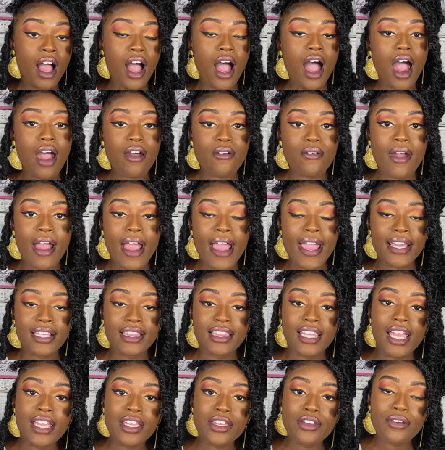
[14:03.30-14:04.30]
Alright,
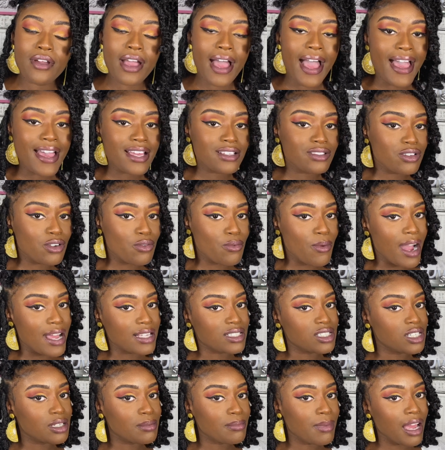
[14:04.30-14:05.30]
thank you guys for
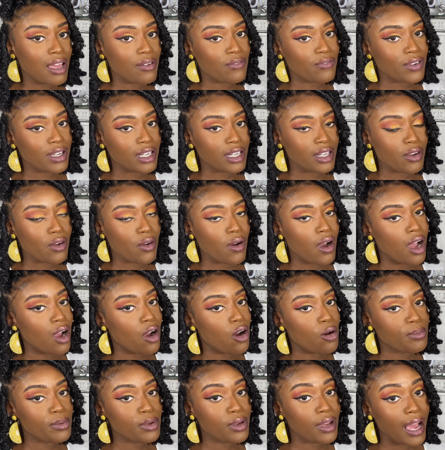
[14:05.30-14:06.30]
watching my video. I
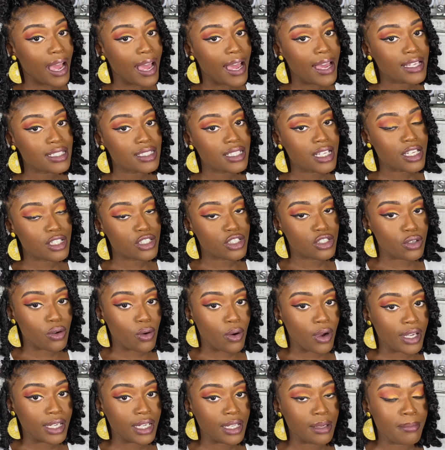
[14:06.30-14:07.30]
hope you guys
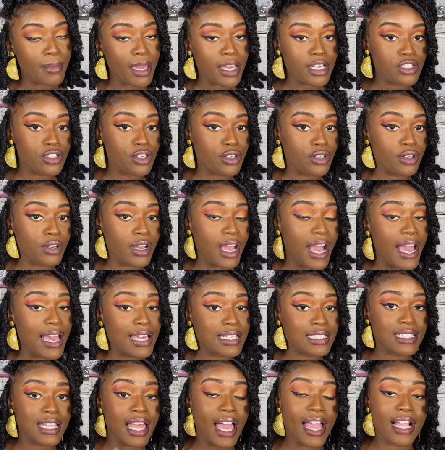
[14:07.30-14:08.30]
enjoyed it. Make sure you
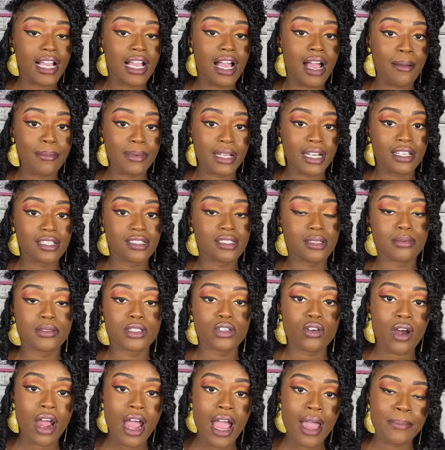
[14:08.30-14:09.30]
guys like, comment, and
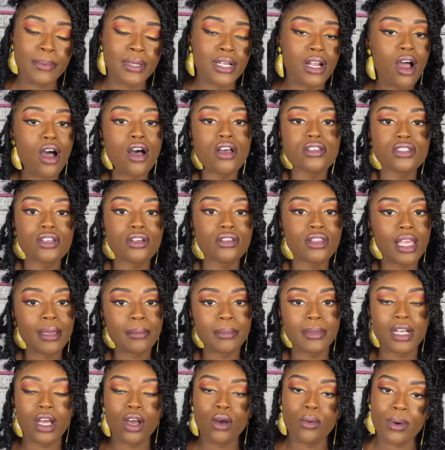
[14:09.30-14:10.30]
subscribe. And also let
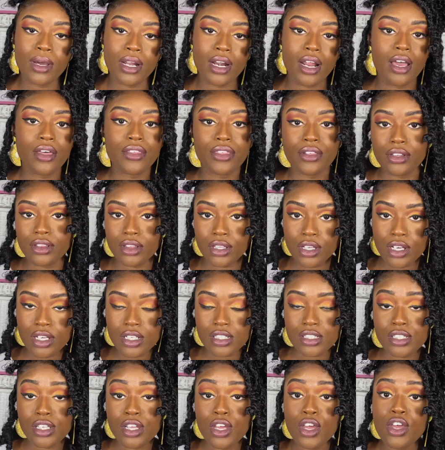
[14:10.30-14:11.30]
me know what other
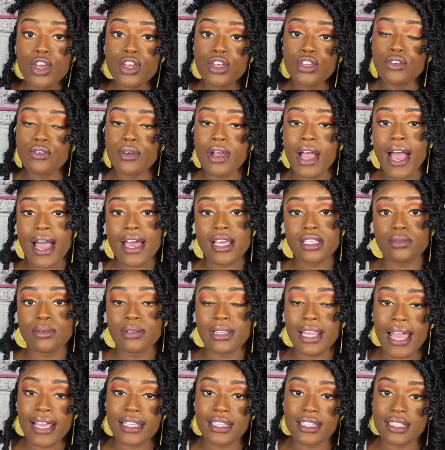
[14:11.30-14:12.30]
looks you guys would
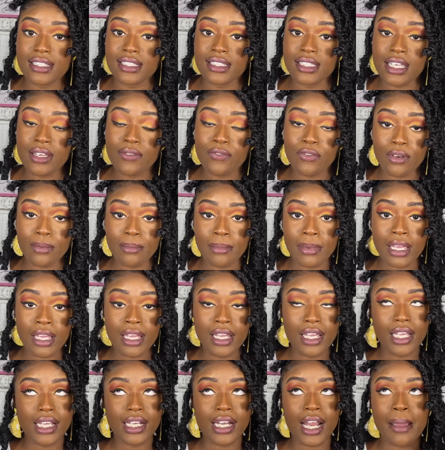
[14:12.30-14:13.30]
like to see from
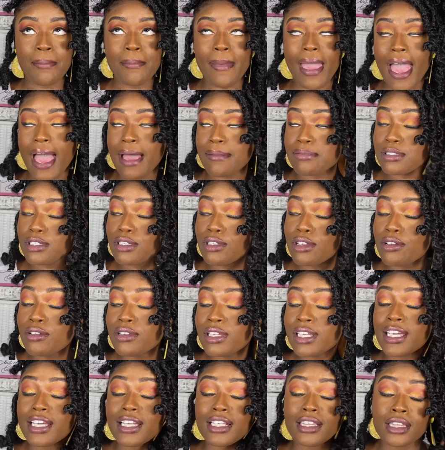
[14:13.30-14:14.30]
me. And I'm
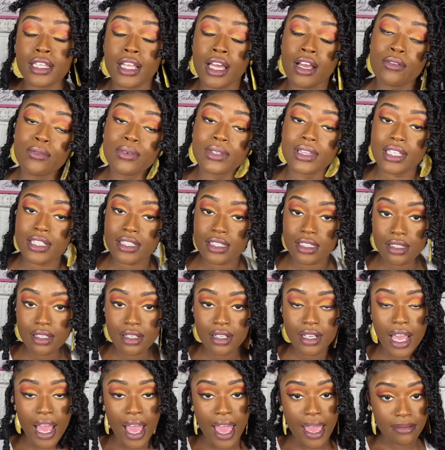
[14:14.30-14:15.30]
absolutely in love with this
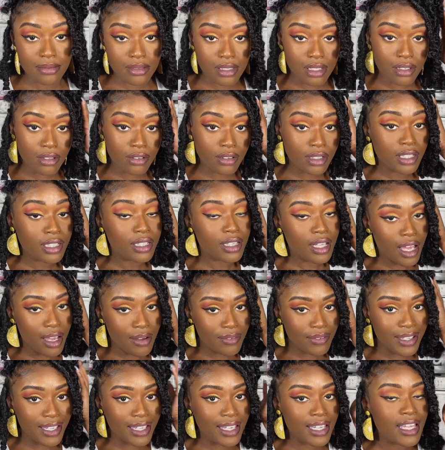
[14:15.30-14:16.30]
look. I absolutely
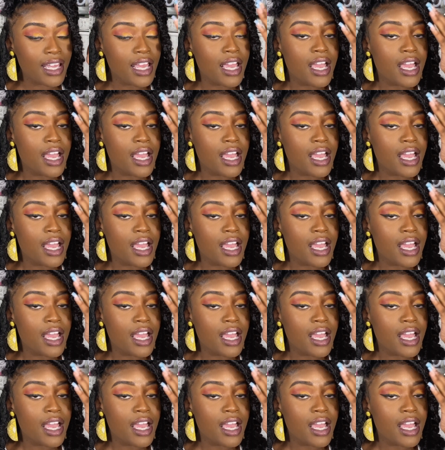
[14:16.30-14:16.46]
love it.